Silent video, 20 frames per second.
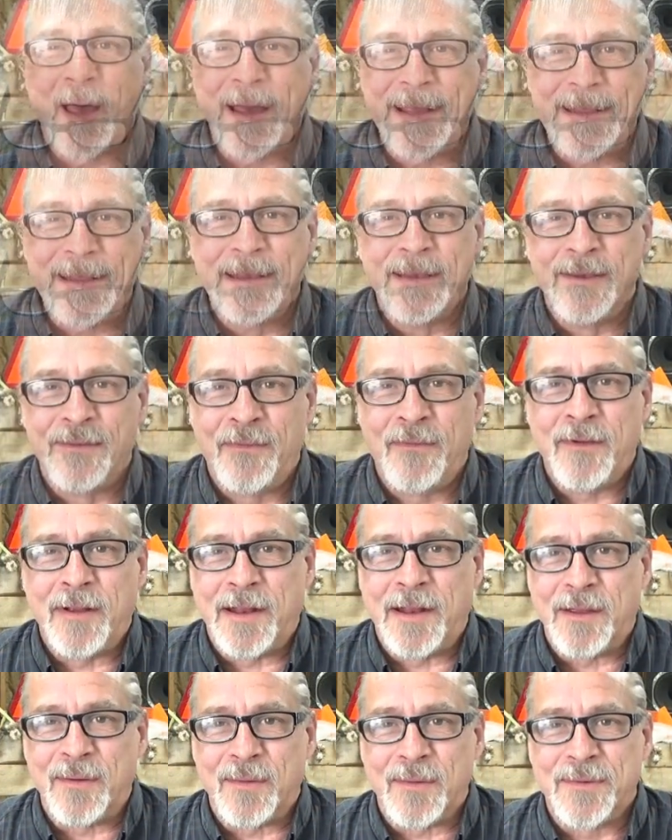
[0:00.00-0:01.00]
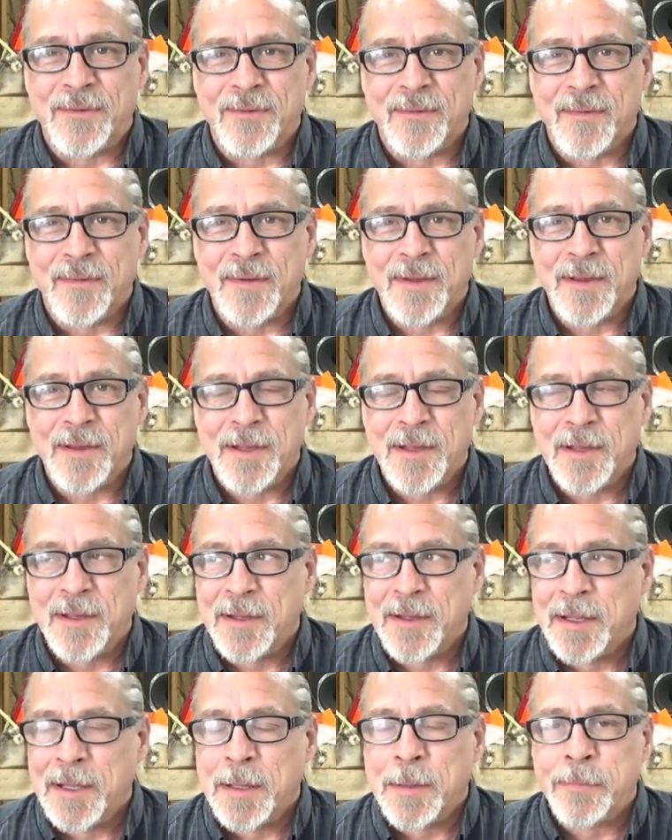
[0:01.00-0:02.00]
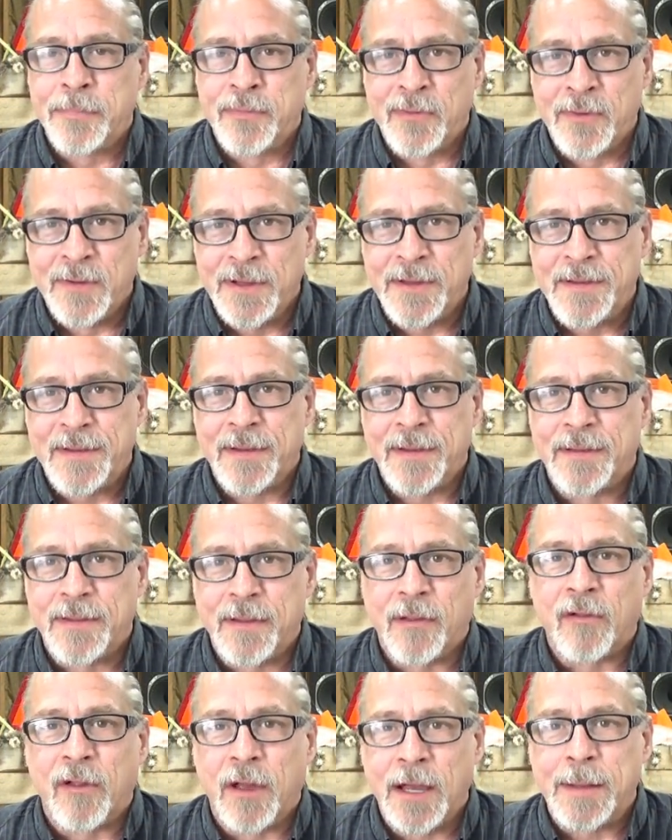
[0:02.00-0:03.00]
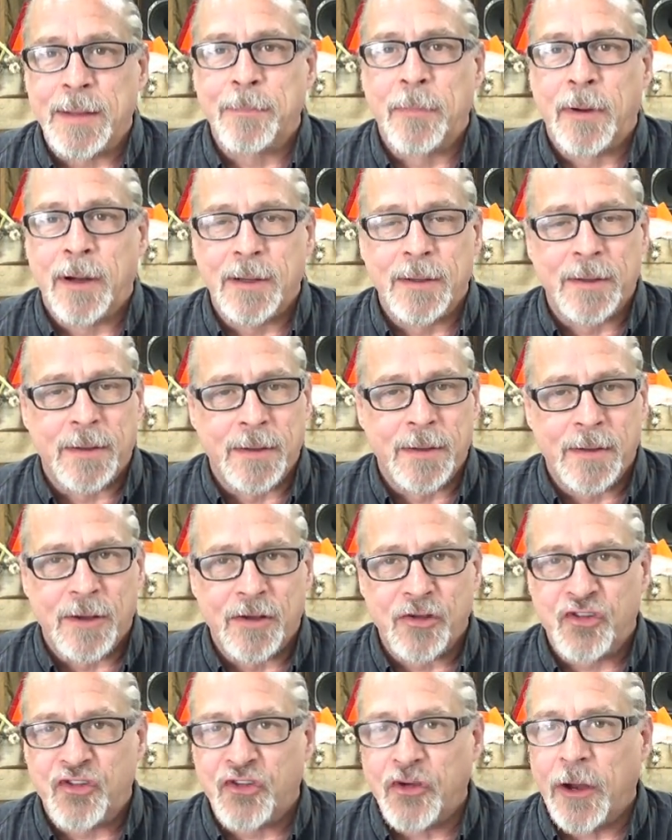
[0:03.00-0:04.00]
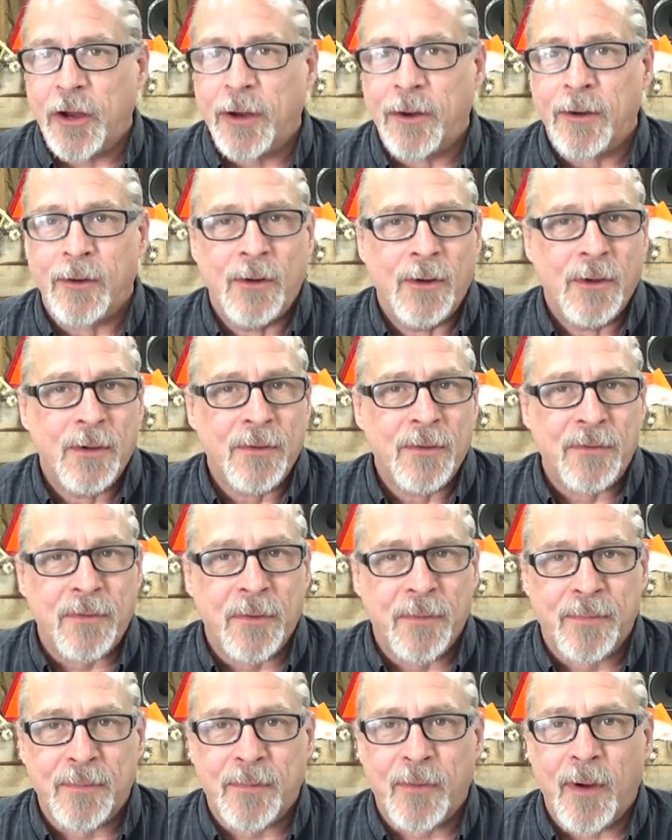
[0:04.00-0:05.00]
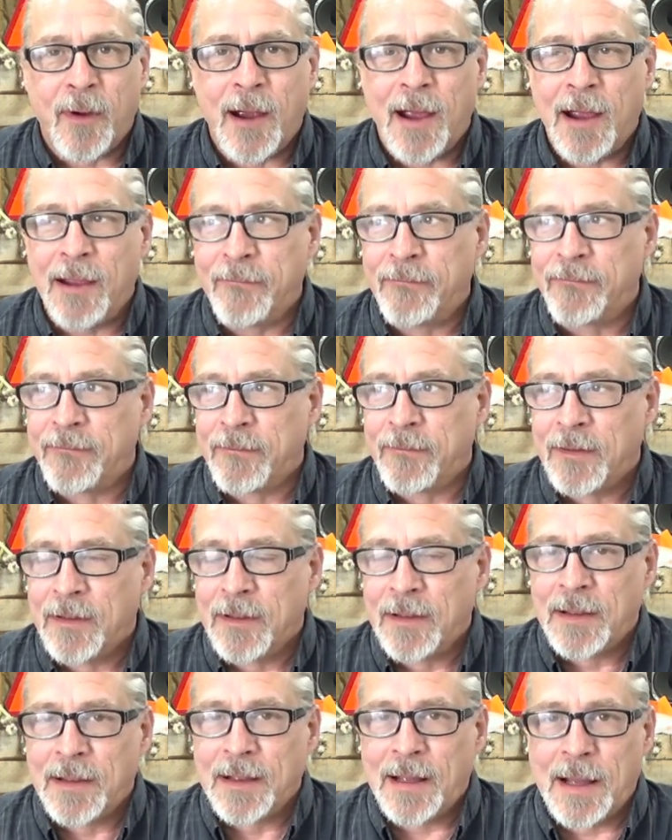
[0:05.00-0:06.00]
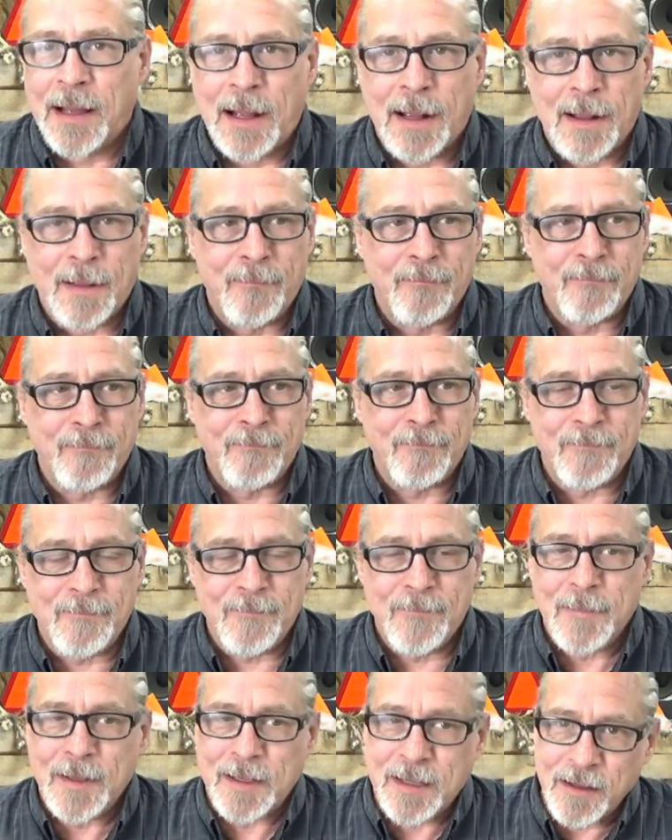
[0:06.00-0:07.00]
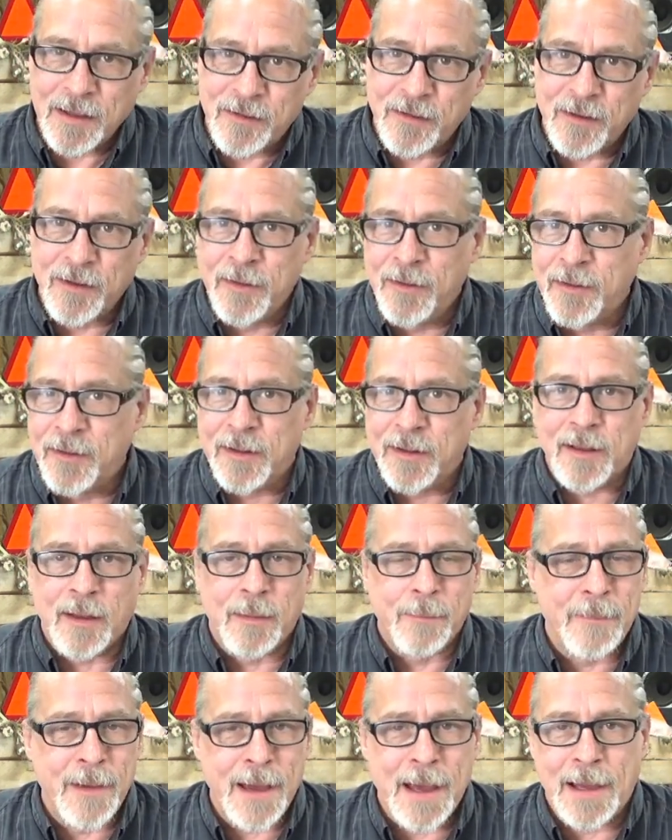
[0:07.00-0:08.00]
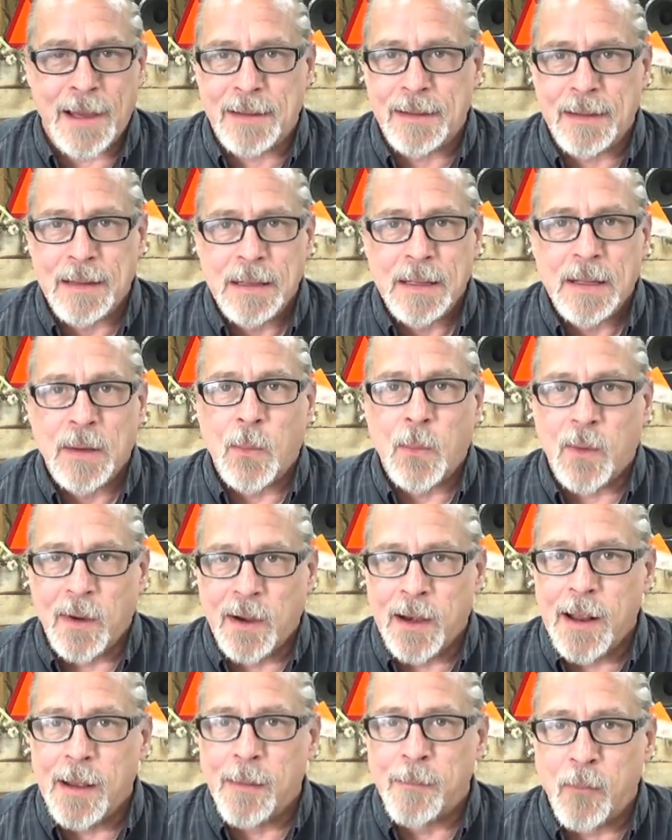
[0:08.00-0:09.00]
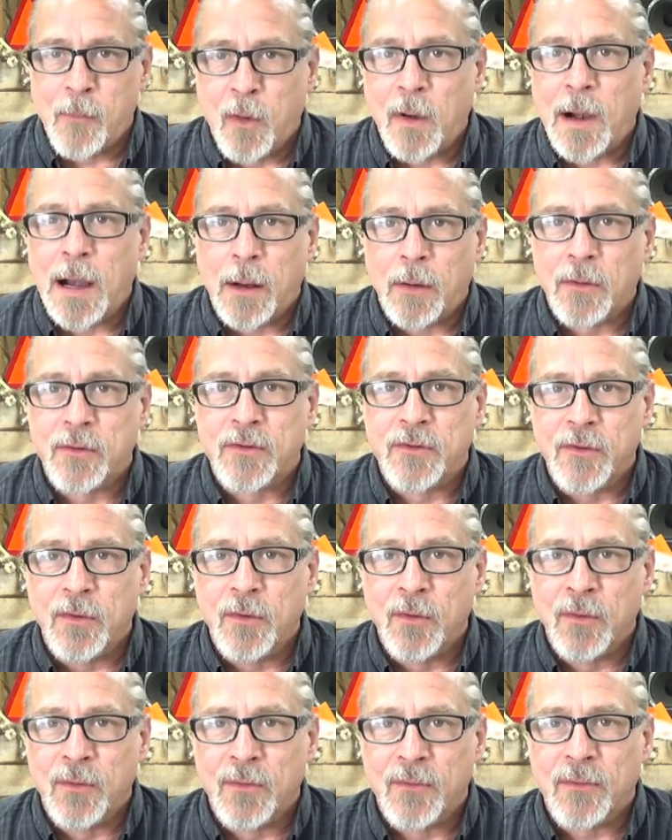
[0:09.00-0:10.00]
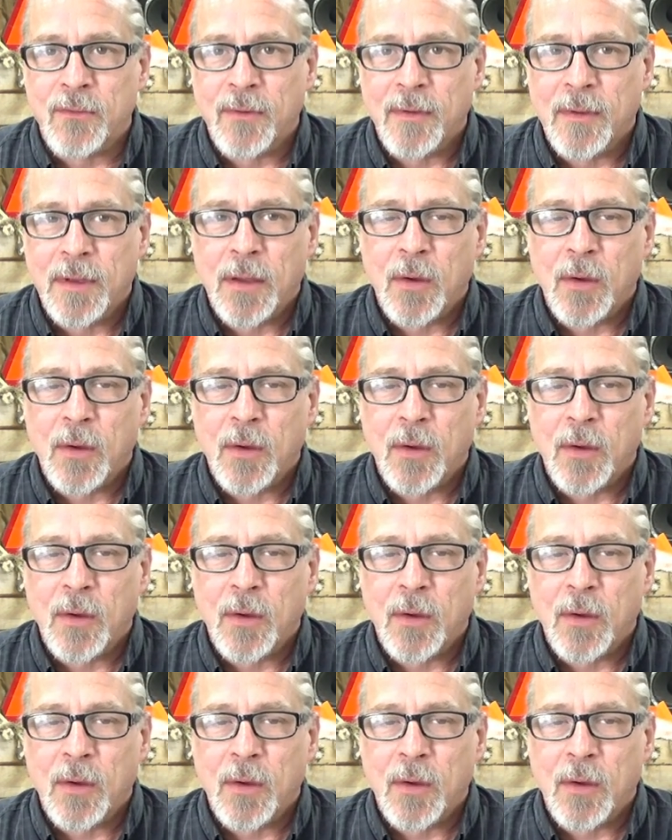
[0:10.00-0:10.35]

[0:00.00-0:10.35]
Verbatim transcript: like these videos, please hit the like button, share, subscribe, uh, continue to come back. We're going to have more how-tos.